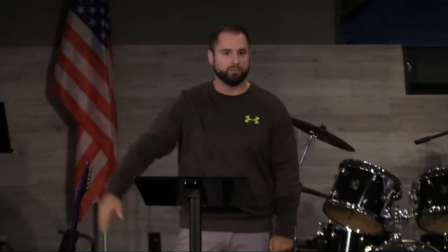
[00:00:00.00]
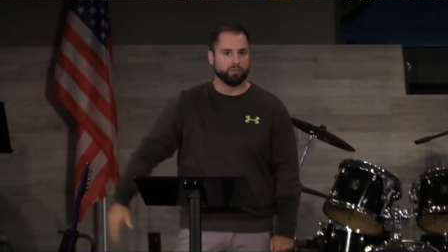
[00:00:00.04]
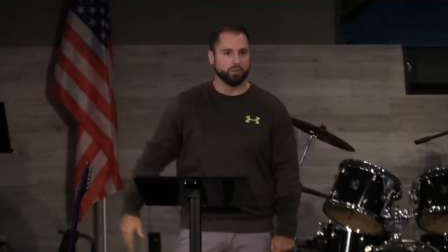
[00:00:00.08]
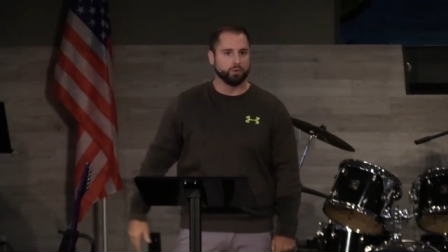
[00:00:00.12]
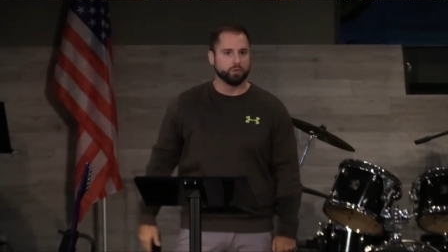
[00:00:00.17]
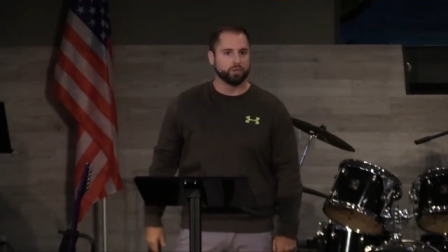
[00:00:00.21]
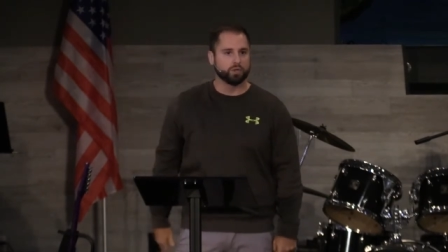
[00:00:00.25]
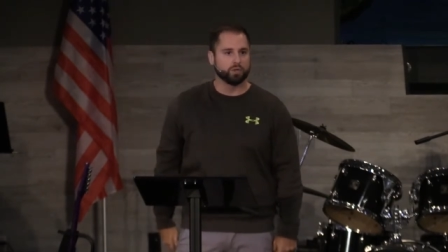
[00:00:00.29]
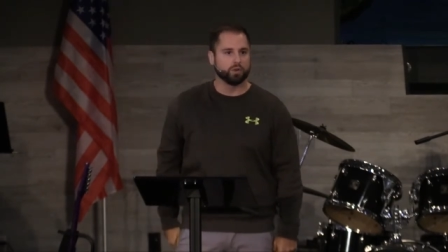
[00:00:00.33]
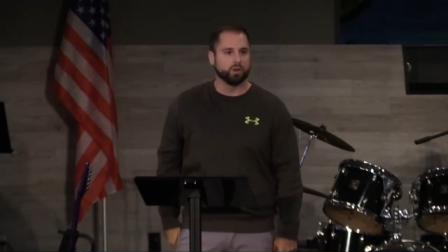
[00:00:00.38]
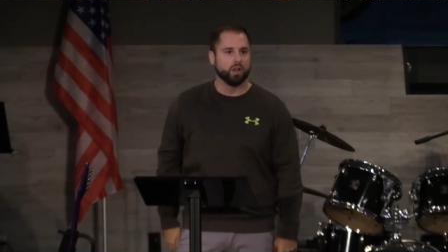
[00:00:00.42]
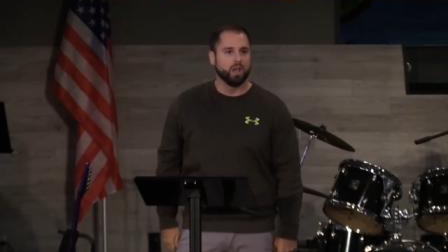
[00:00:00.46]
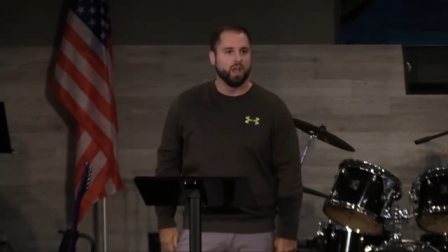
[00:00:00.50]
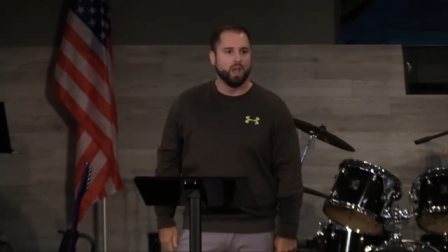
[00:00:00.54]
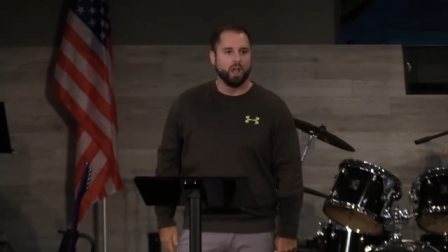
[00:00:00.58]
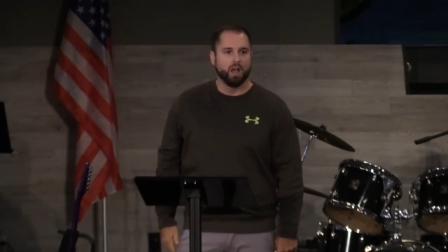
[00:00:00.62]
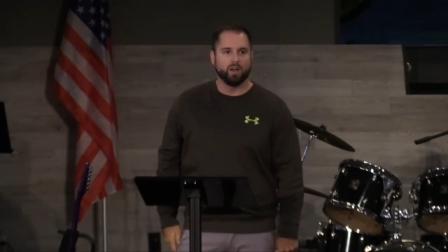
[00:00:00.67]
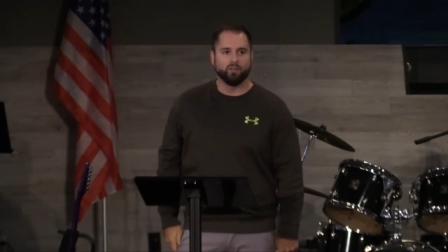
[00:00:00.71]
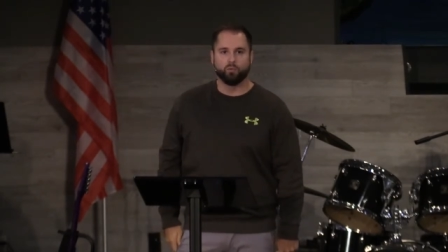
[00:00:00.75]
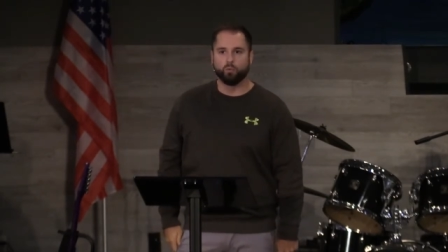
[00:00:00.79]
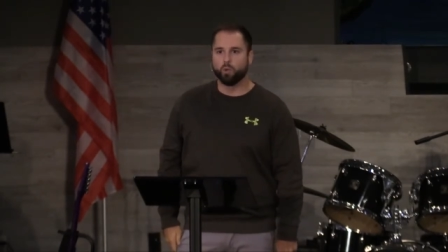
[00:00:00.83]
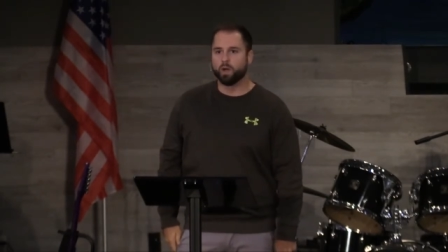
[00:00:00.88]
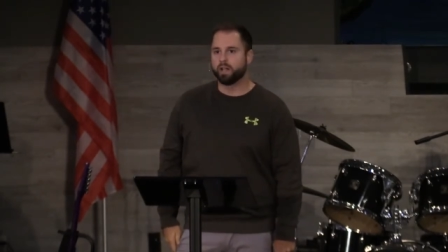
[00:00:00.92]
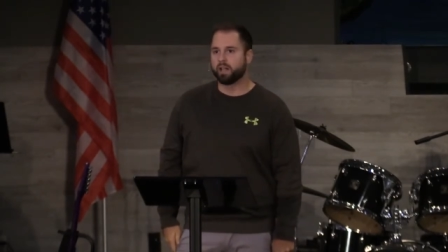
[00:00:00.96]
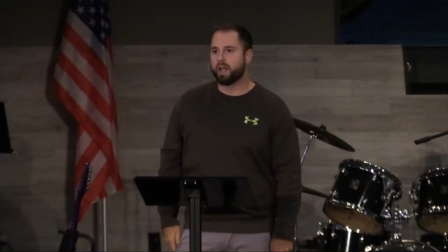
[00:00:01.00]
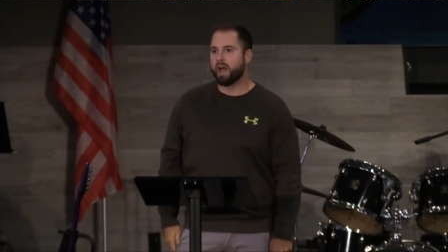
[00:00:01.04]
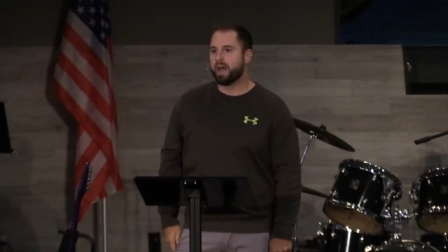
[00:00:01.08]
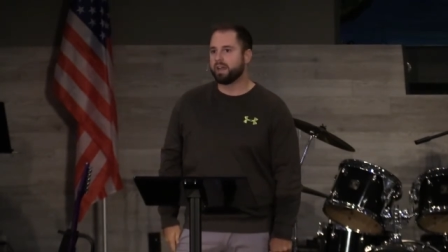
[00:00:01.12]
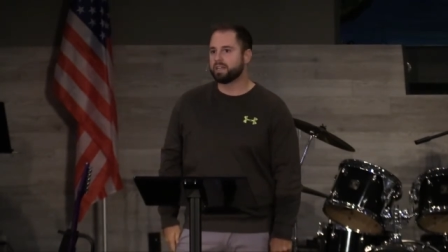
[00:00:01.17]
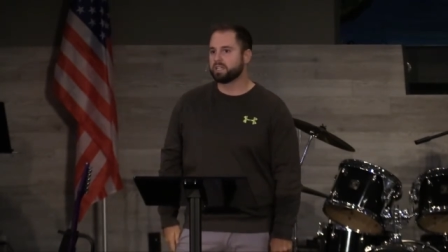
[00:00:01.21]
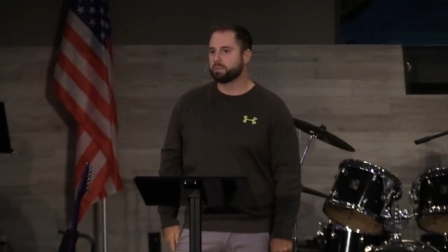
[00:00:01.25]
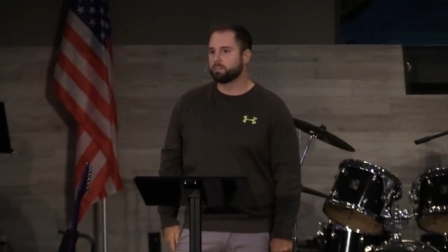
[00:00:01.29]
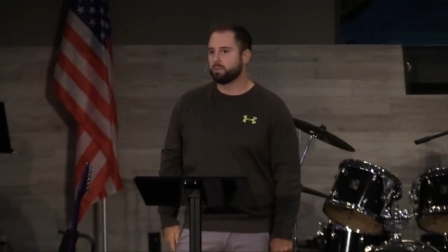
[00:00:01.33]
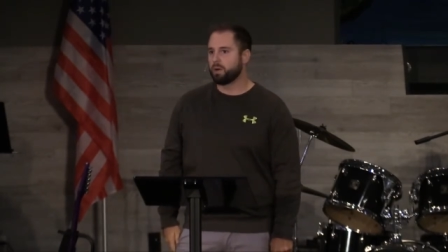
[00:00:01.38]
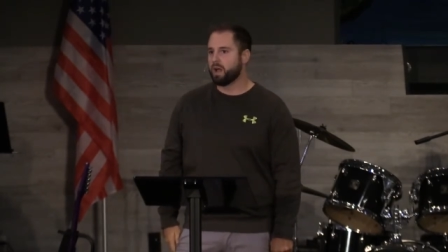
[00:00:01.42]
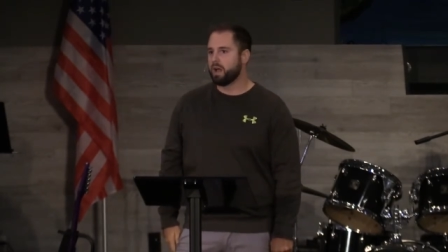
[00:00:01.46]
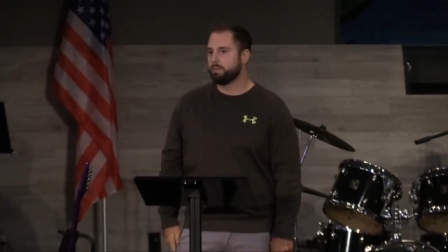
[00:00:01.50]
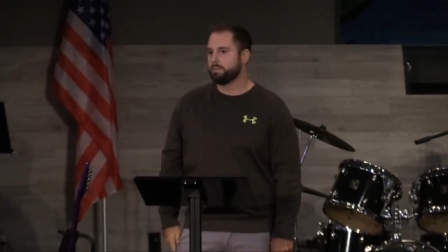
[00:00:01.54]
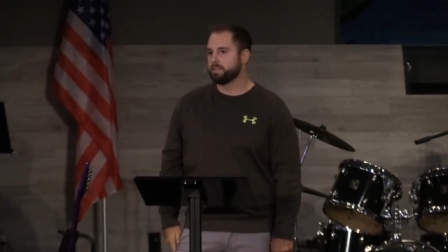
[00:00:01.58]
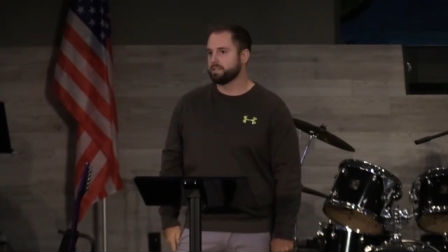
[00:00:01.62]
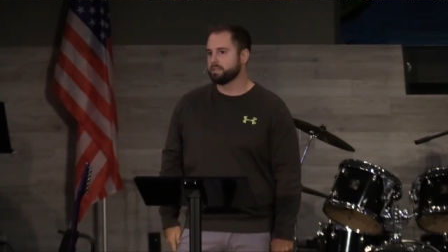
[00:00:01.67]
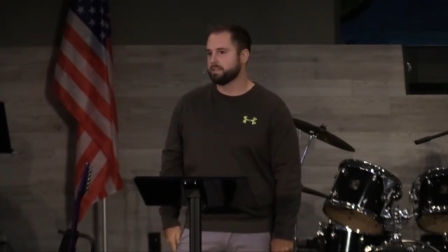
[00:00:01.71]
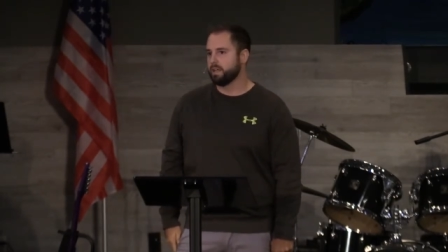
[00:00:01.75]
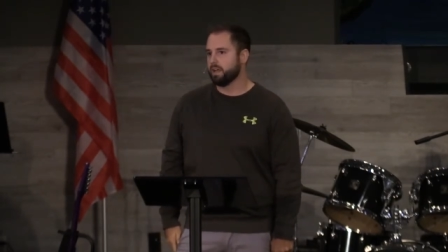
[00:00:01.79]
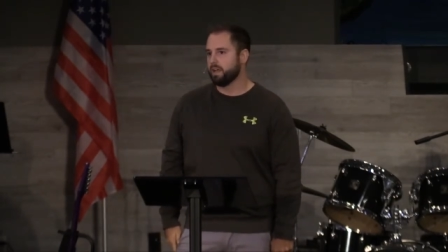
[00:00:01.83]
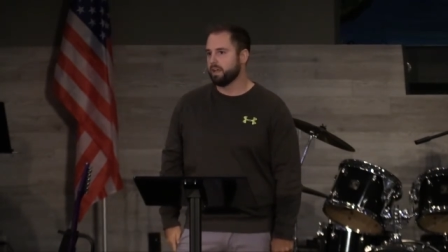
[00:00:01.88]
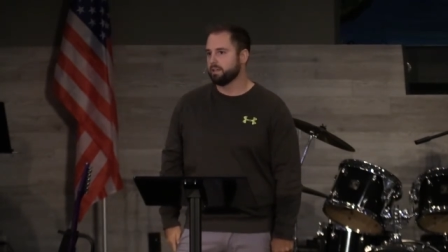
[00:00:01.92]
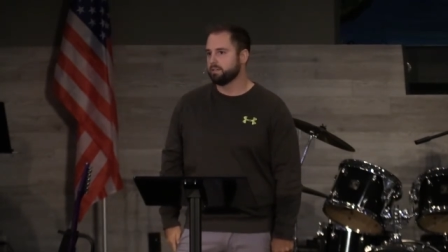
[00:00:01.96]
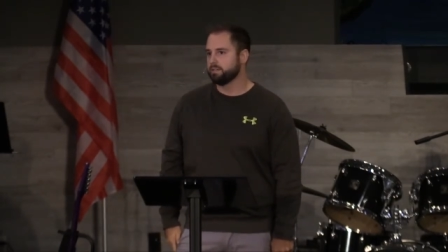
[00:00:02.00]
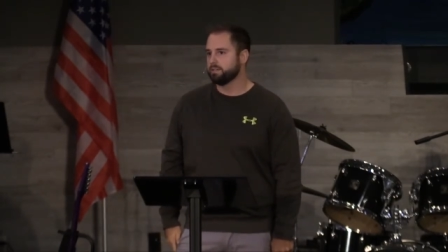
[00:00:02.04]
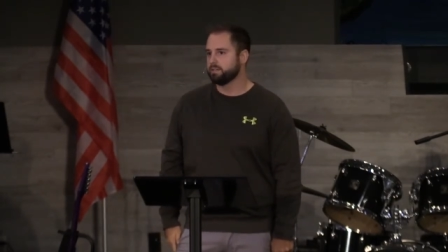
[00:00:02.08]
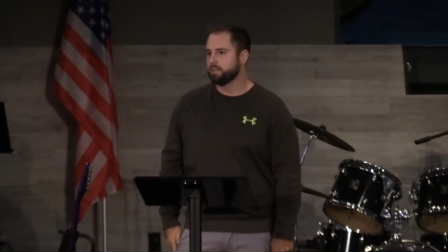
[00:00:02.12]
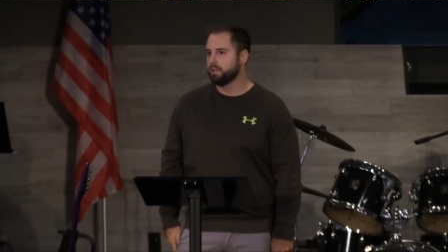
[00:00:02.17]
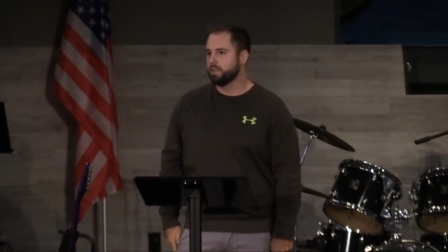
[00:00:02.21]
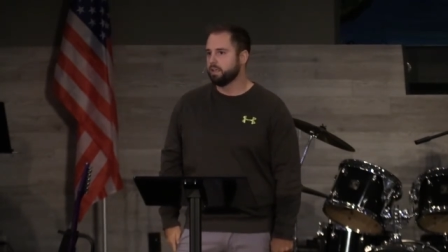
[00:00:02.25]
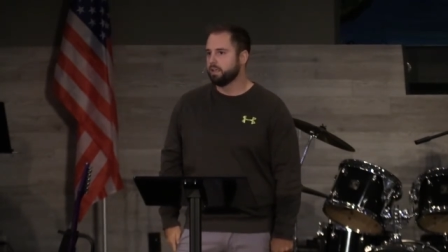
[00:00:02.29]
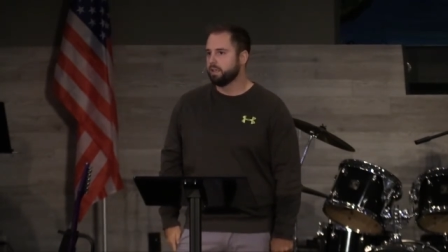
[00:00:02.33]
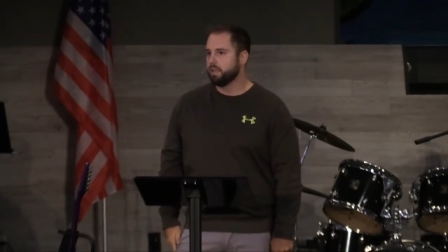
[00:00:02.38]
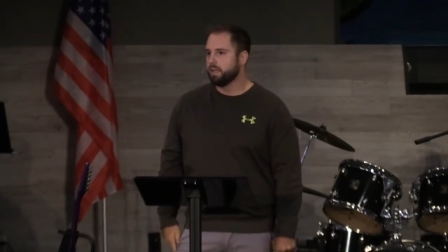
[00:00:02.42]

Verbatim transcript: future of what God has promised us.